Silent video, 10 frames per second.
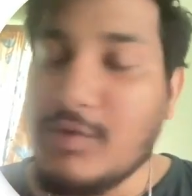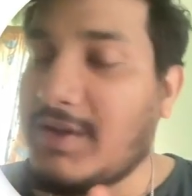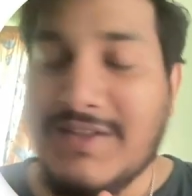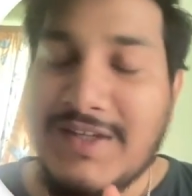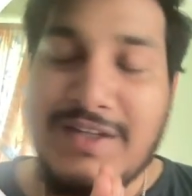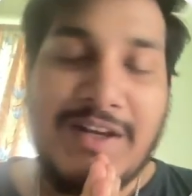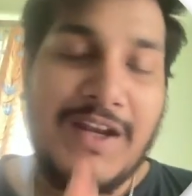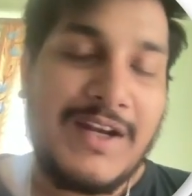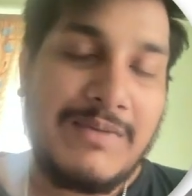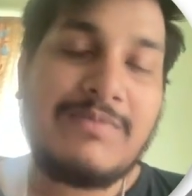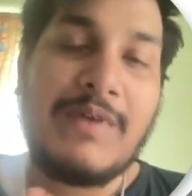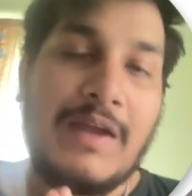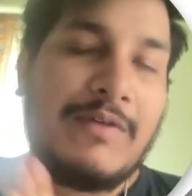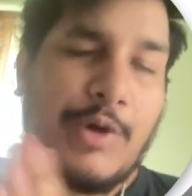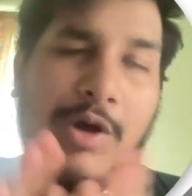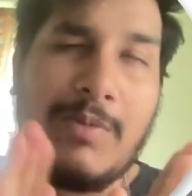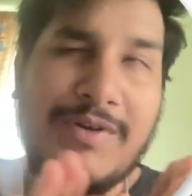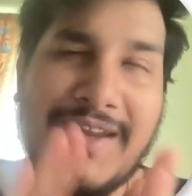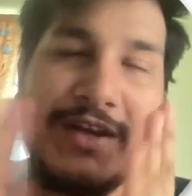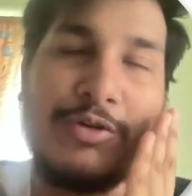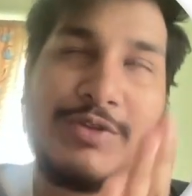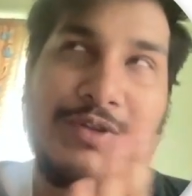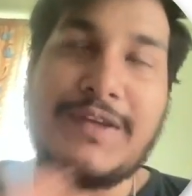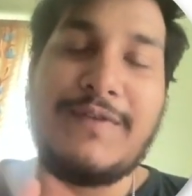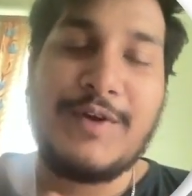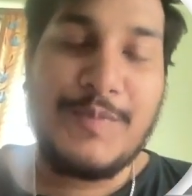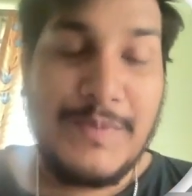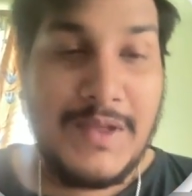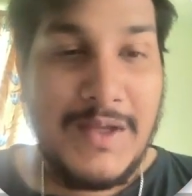you can change it anytime. I will talk about that also in the video.